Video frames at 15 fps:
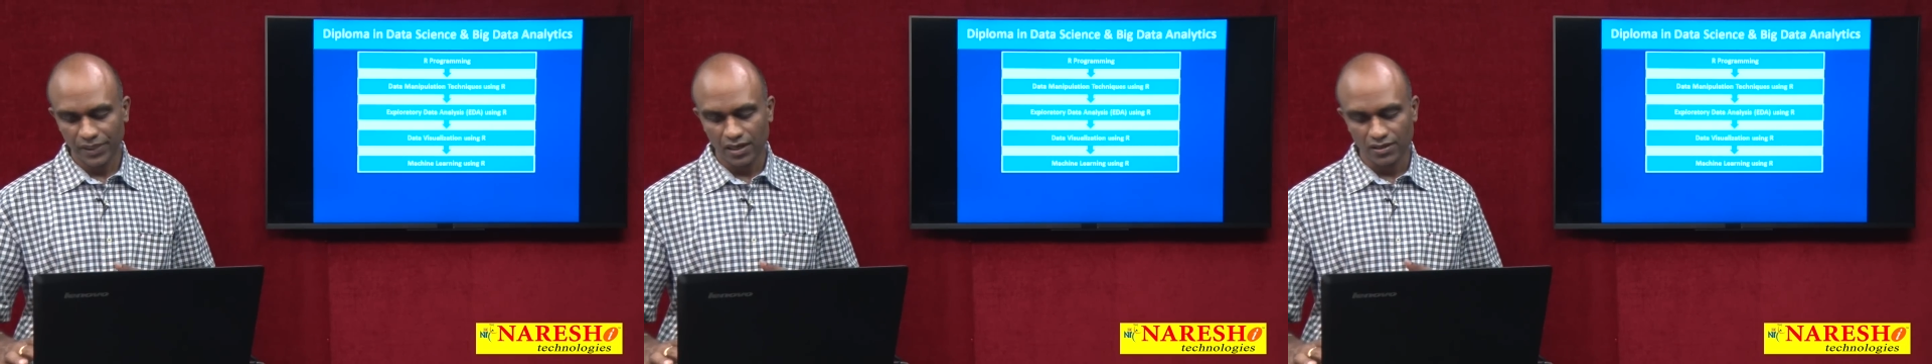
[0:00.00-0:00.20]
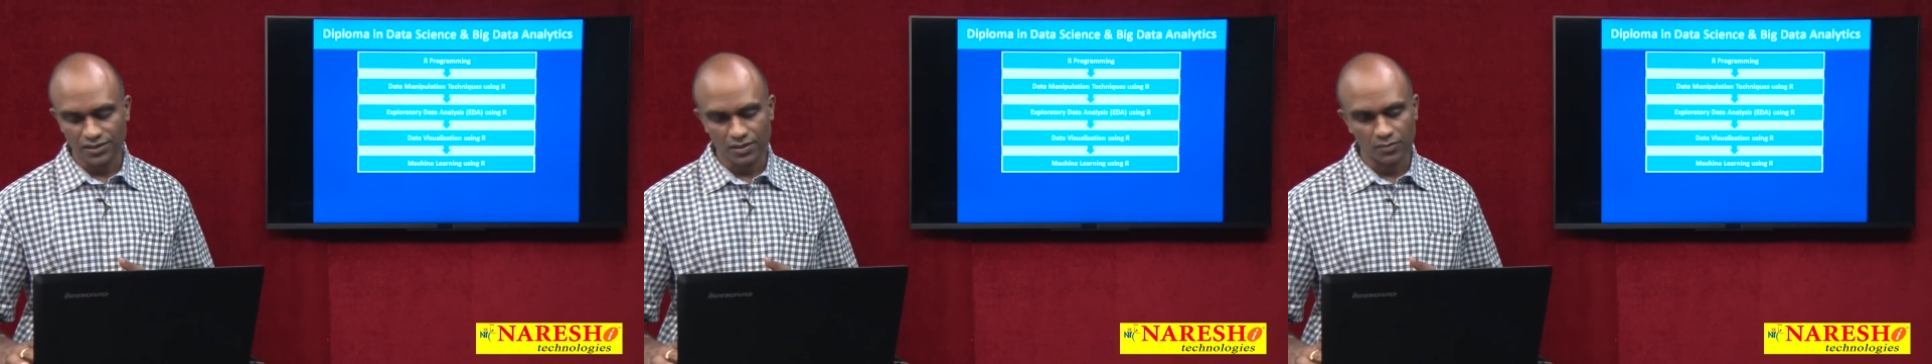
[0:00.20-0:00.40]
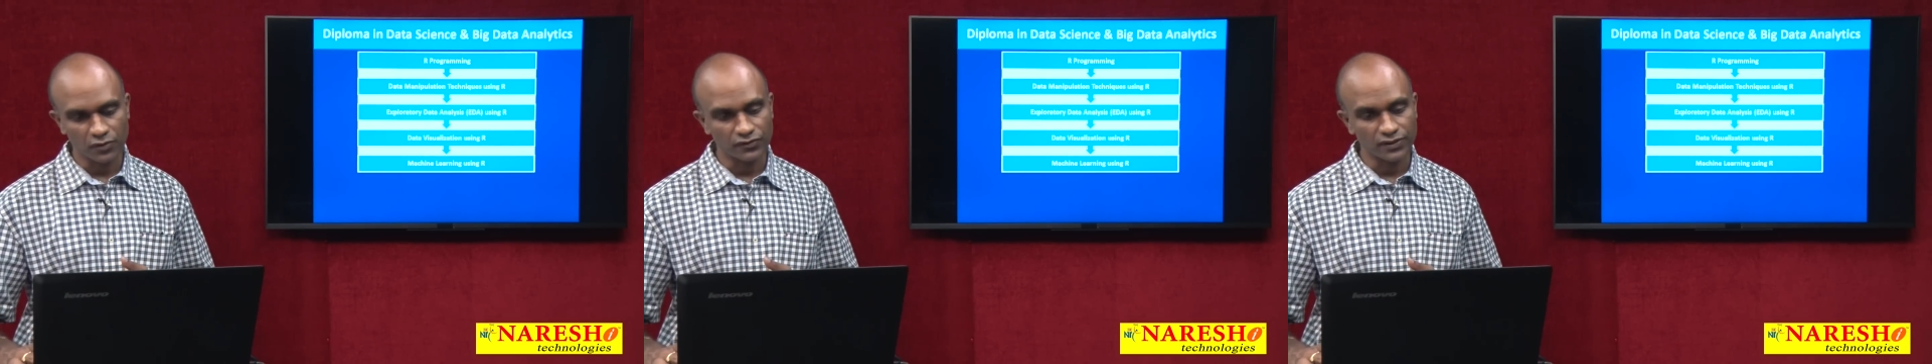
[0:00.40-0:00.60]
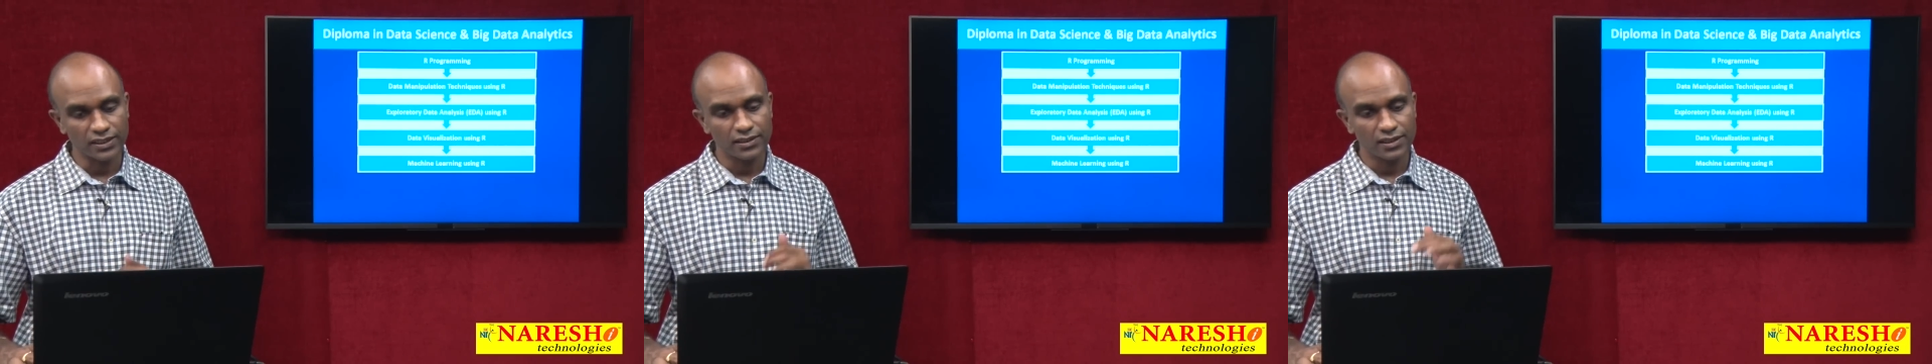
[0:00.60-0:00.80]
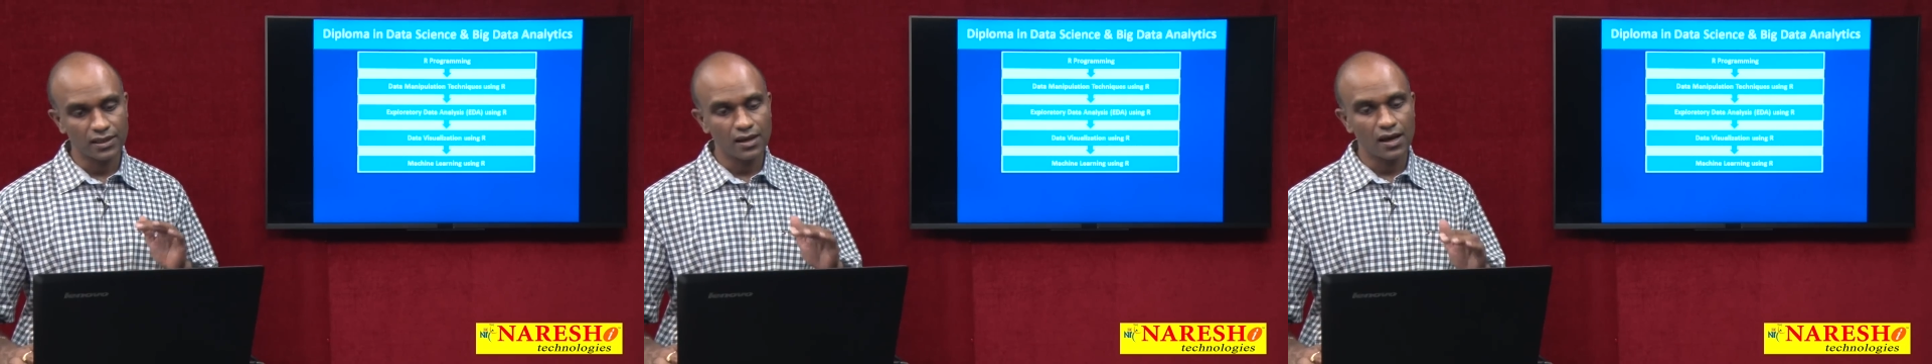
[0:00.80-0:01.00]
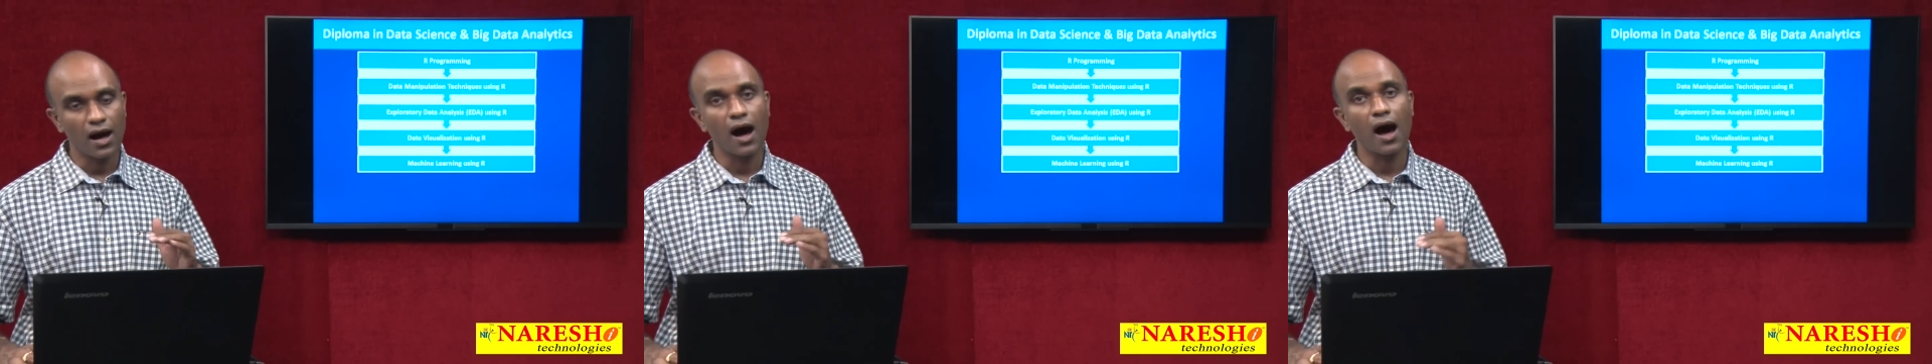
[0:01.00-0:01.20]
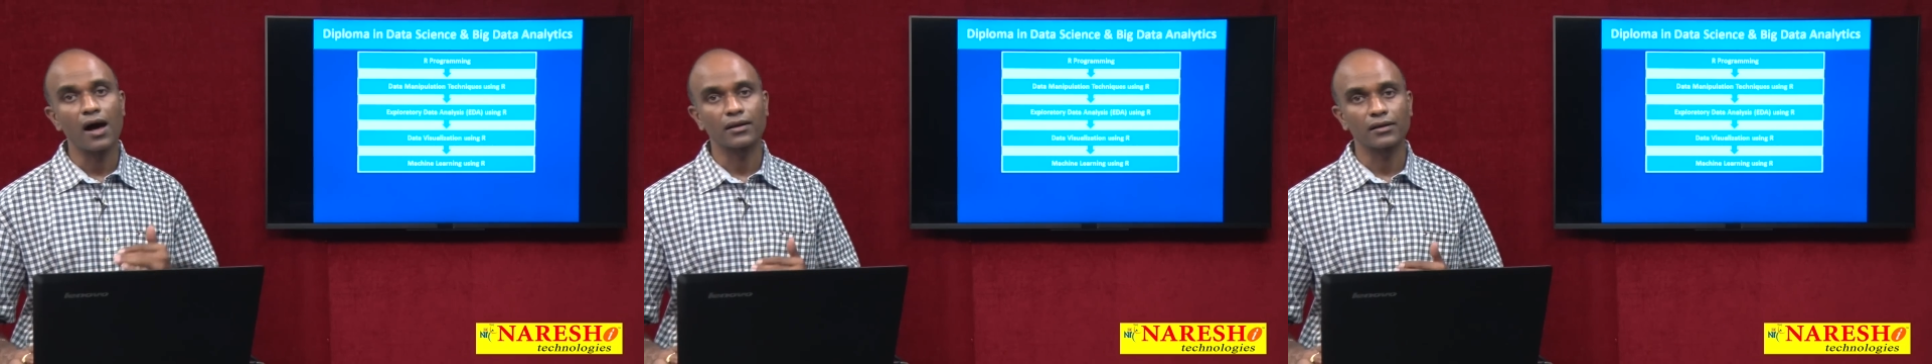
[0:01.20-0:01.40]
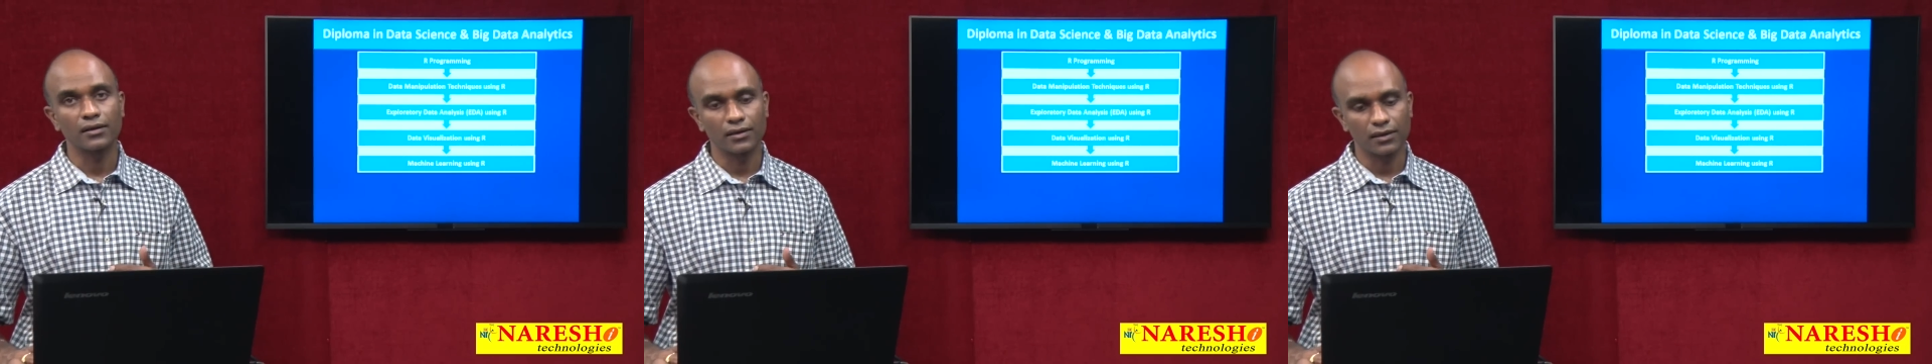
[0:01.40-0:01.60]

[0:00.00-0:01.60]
are some of the R